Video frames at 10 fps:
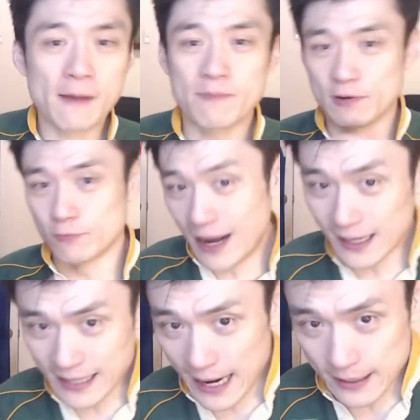being
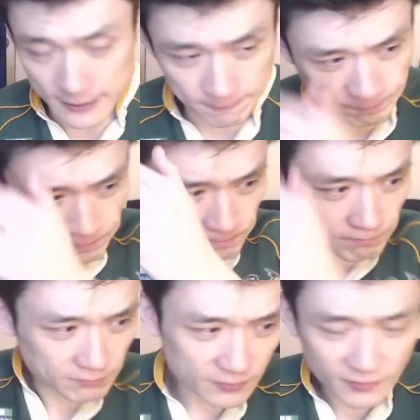relegated
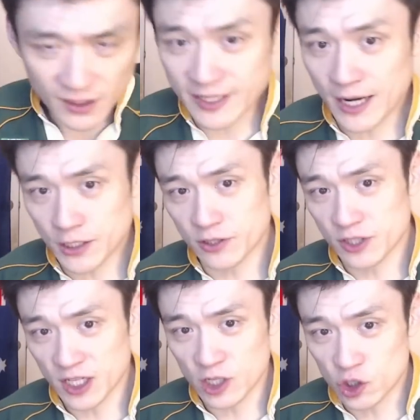down to the tier